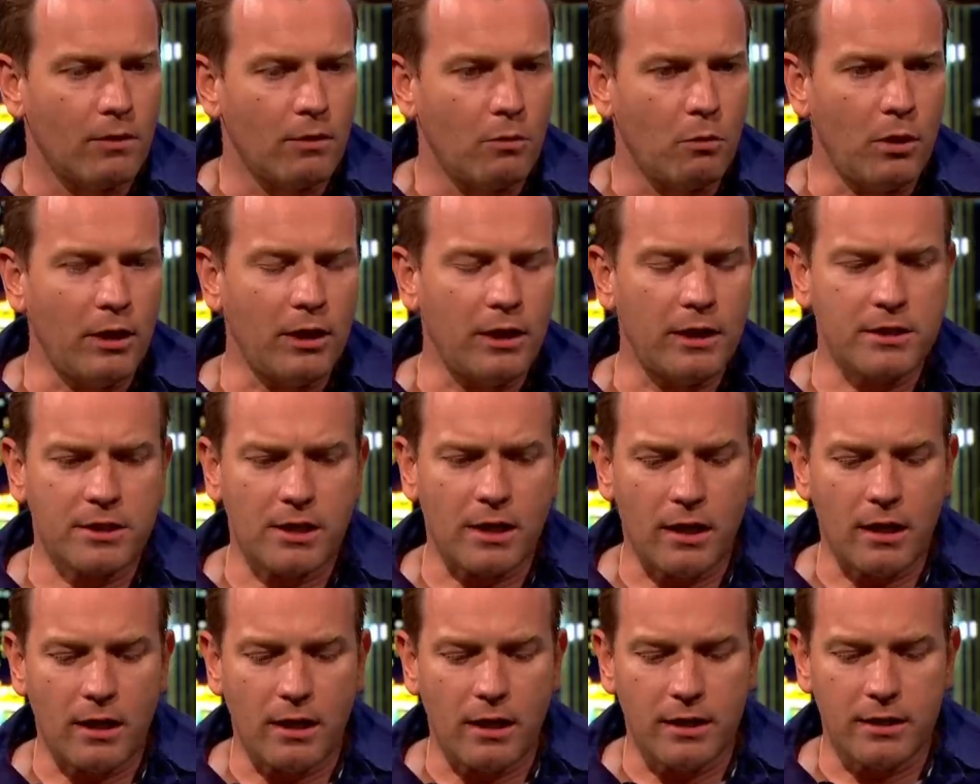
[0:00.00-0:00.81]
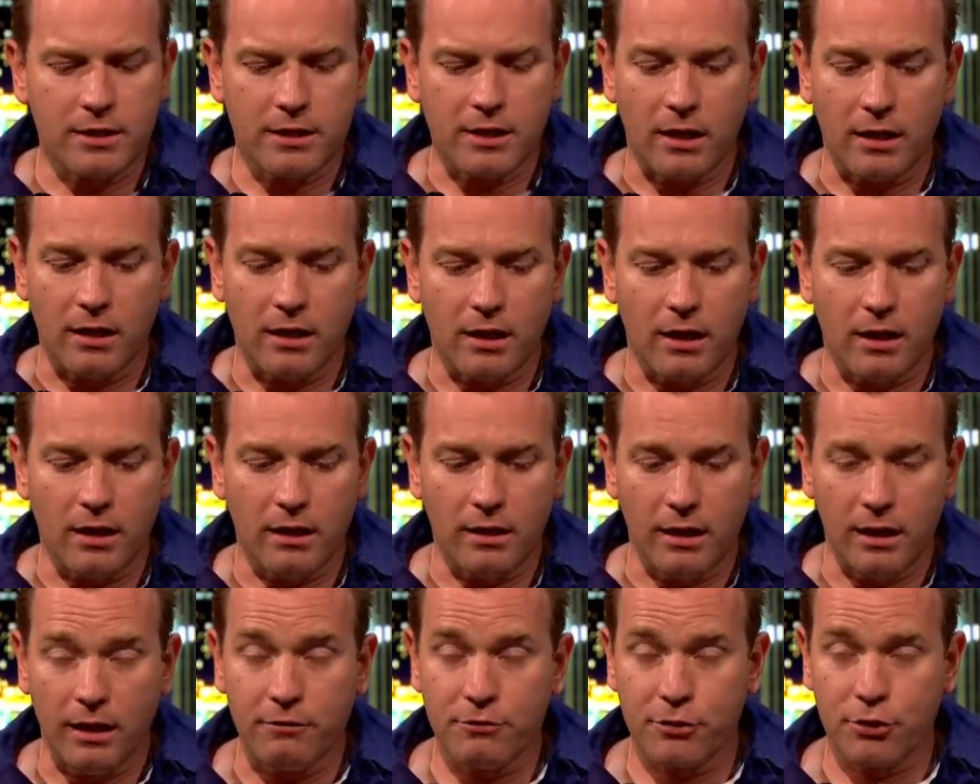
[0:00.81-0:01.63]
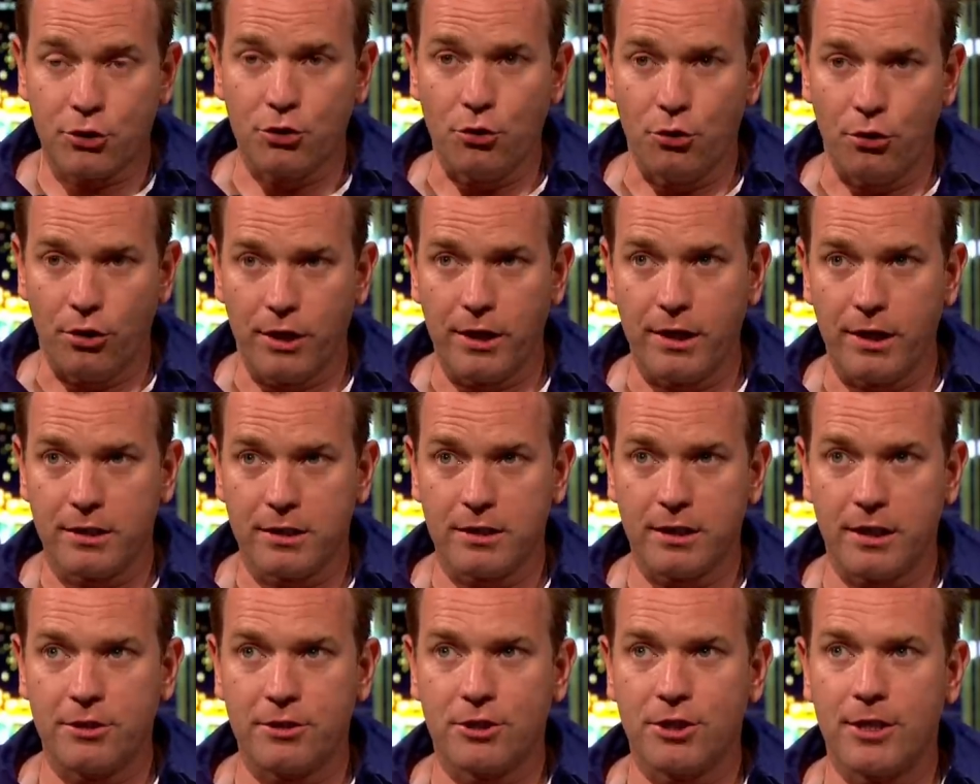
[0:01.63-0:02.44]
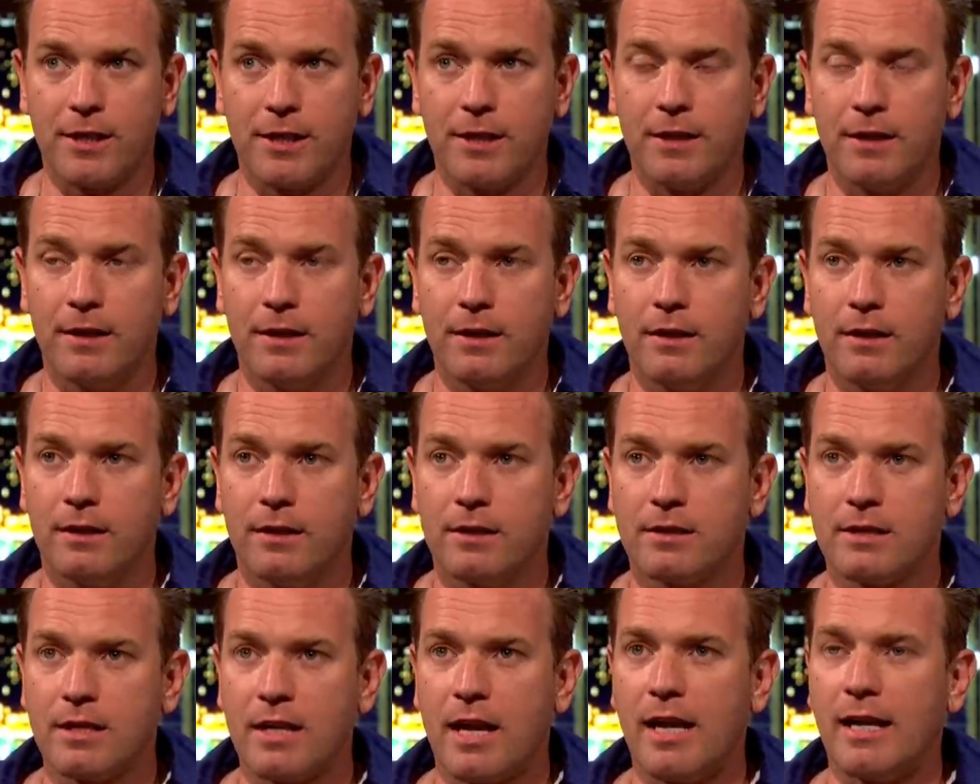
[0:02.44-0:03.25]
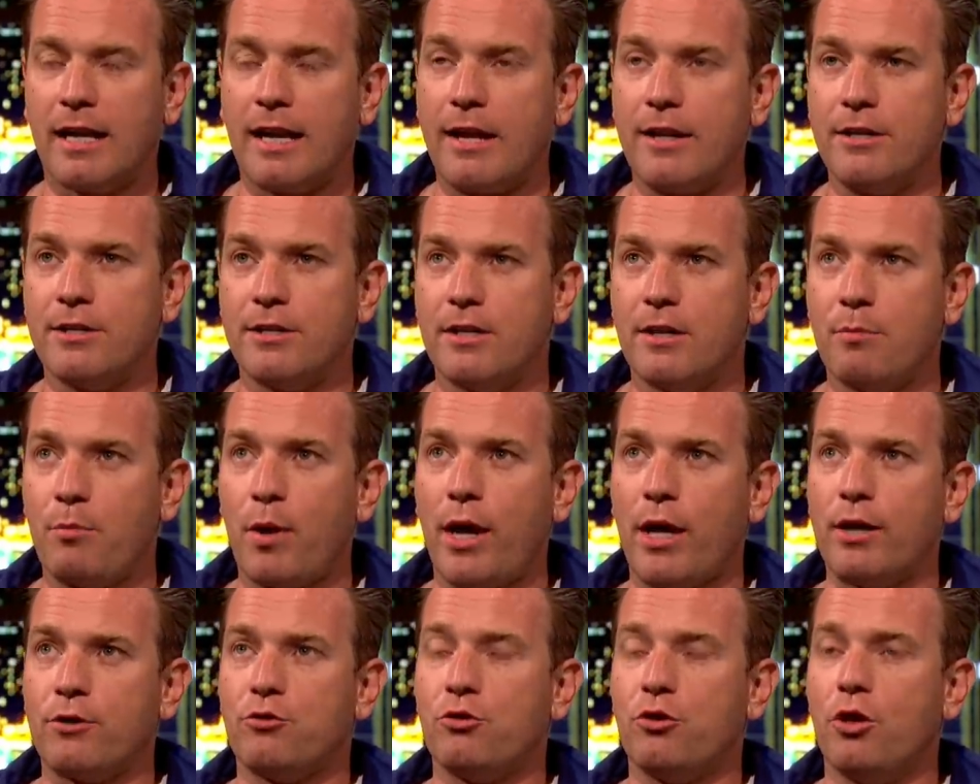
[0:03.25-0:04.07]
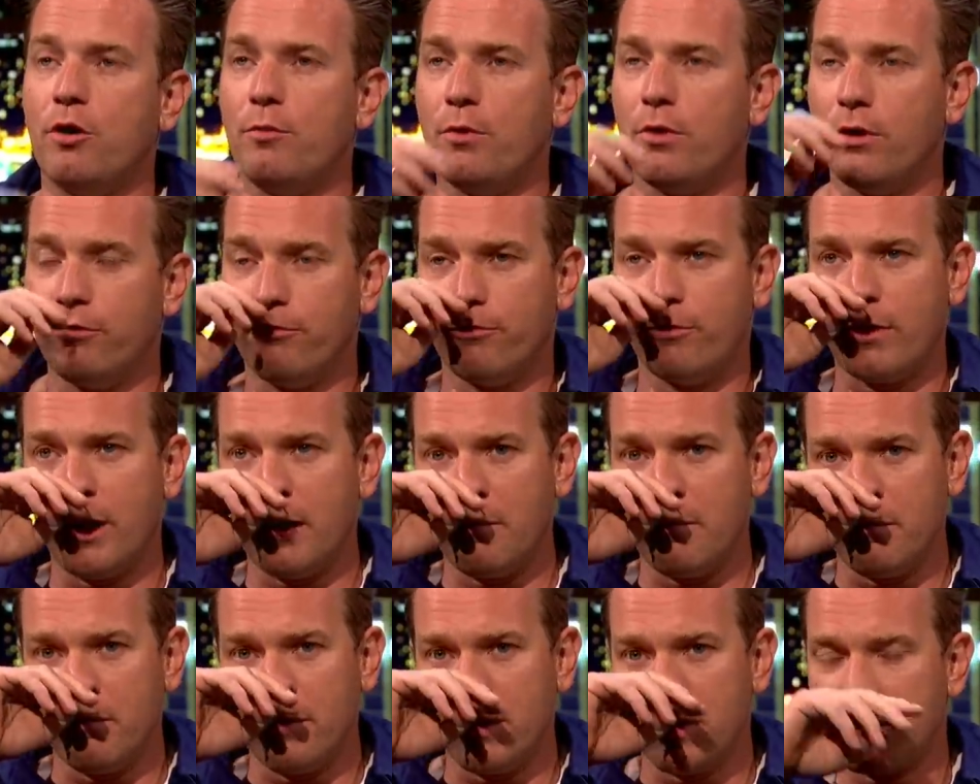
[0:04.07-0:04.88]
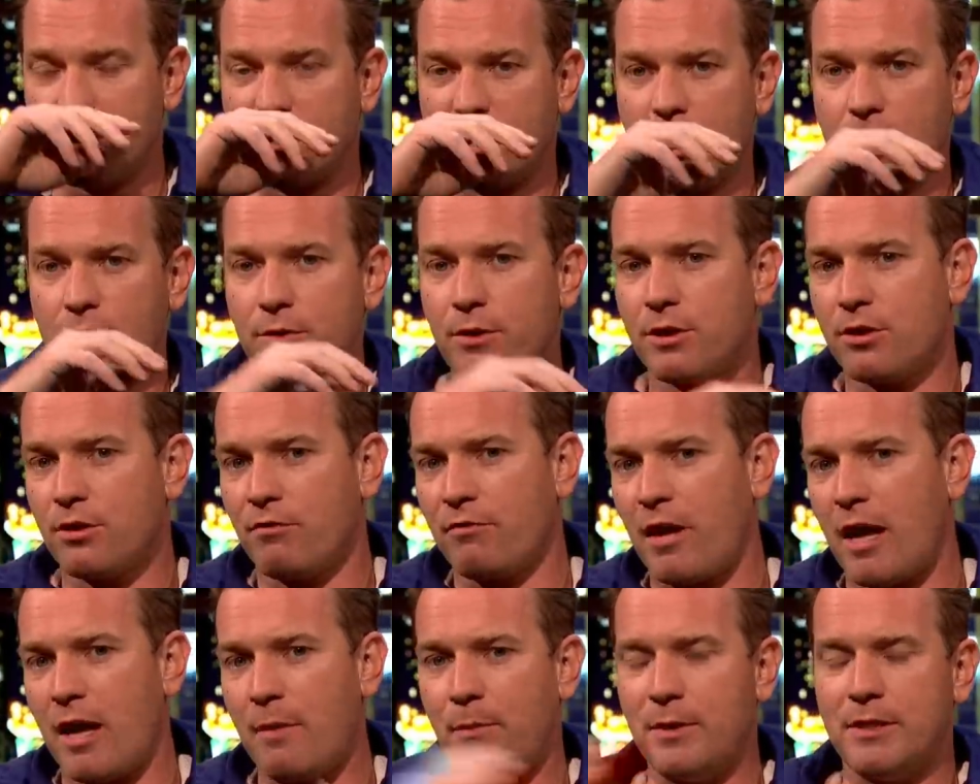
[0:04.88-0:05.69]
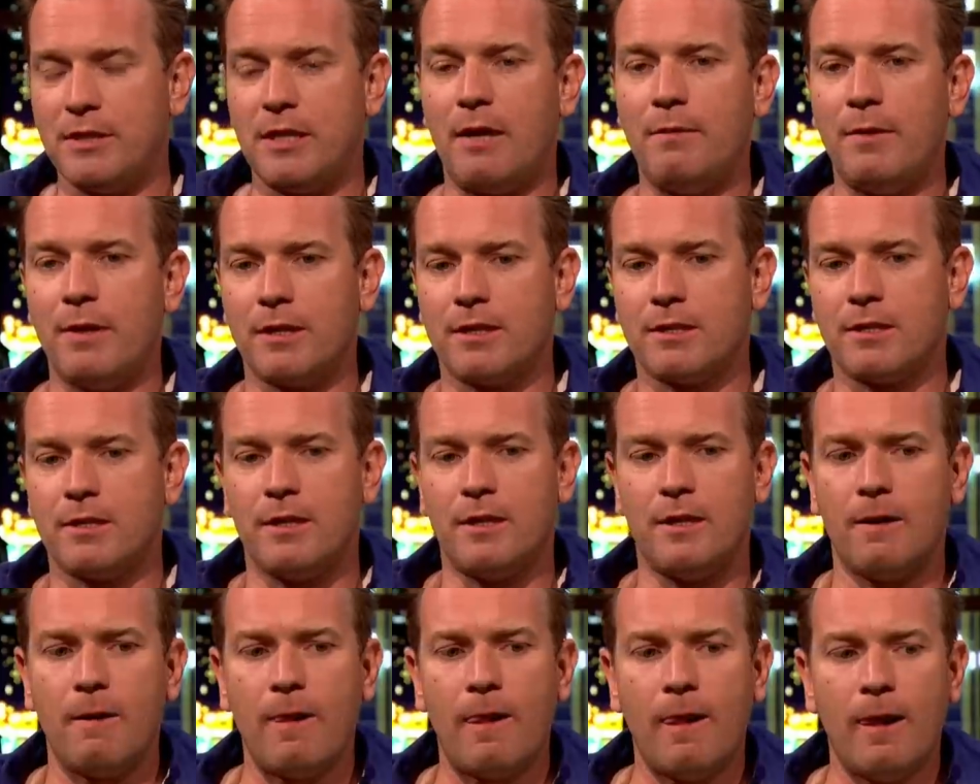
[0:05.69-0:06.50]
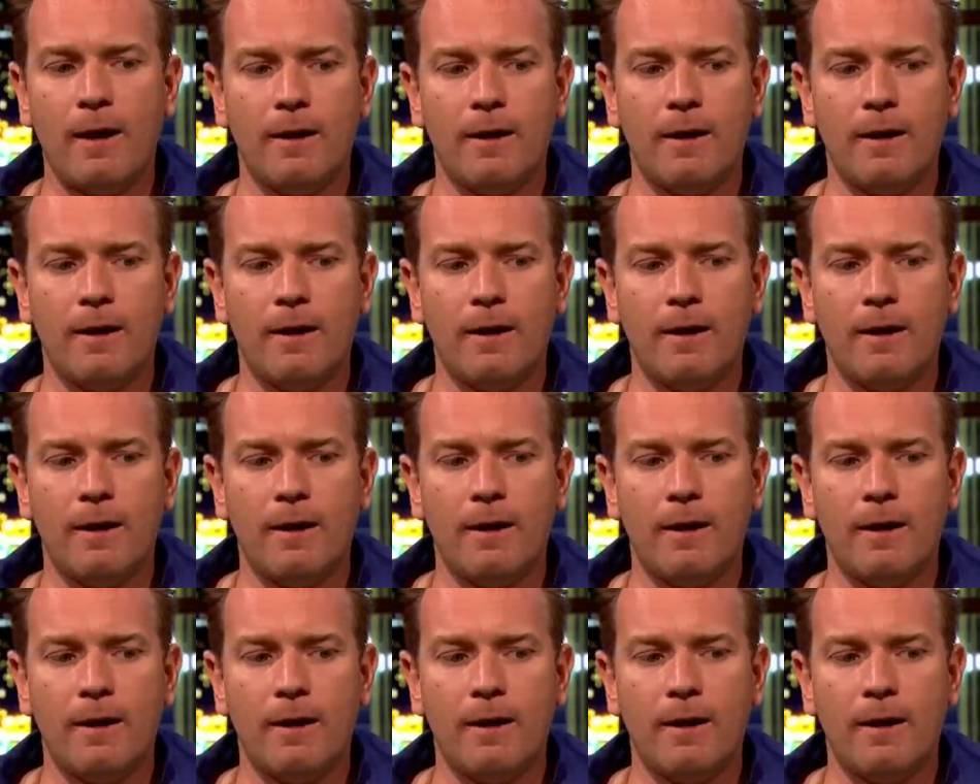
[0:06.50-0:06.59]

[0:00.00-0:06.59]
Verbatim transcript: Well, it's a it's a, a love story essentially, set against the backdrop of um, the series of epidemics that,